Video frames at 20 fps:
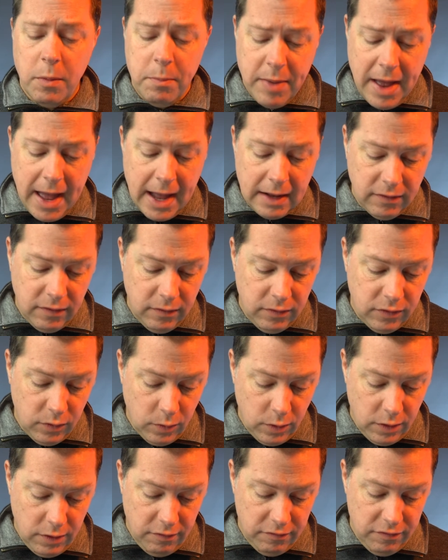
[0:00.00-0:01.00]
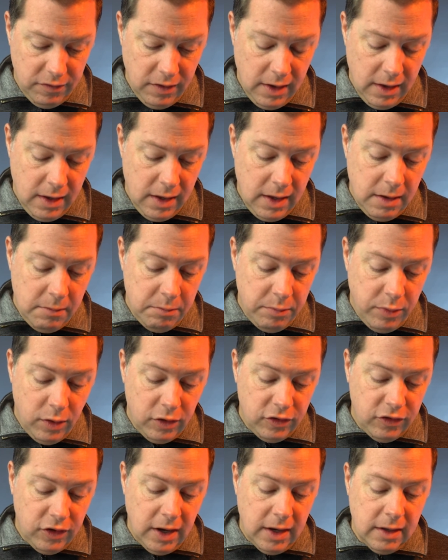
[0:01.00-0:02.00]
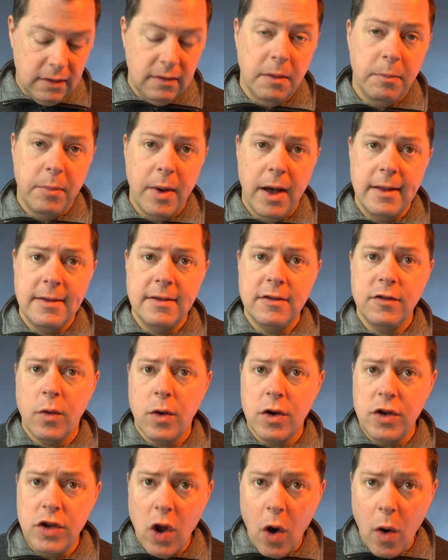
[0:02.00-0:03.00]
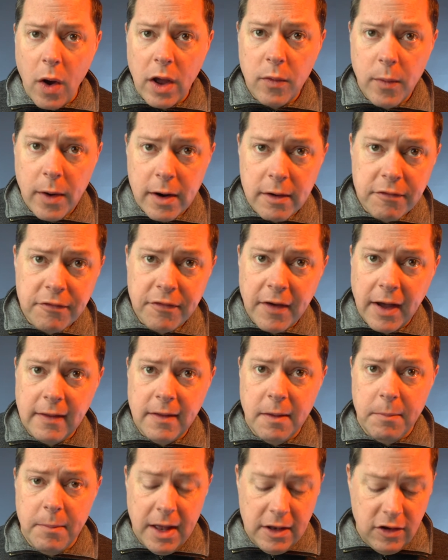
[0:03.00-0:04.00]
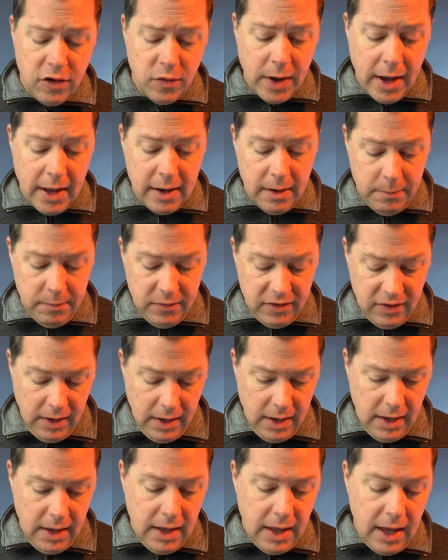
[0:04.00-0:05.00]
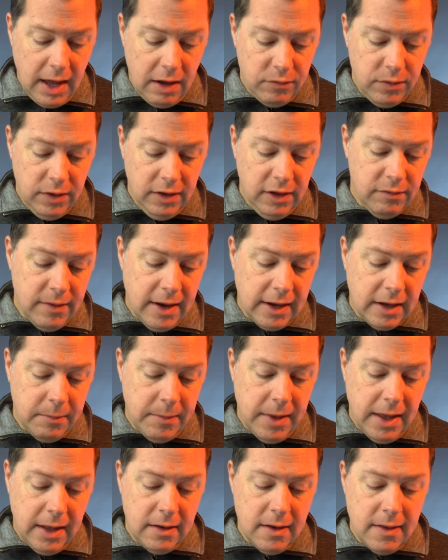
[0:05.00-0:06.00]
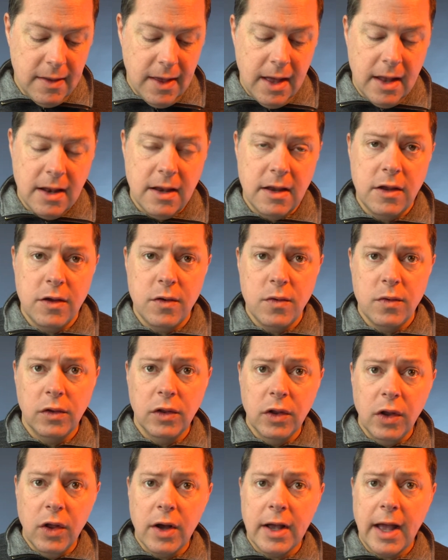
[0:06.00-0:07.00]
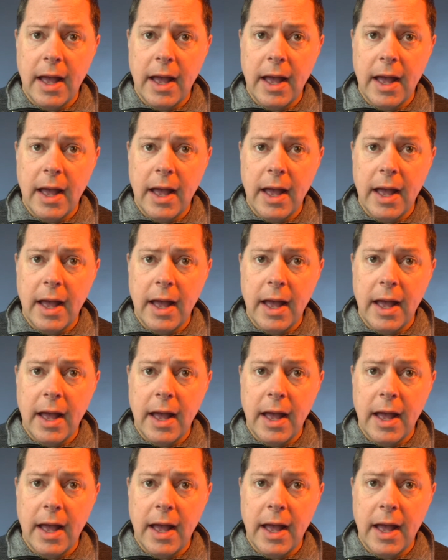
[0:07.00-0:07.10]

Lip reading: back to sort of pushing the buttons or knowing where to find the menu items. I really recommend that you look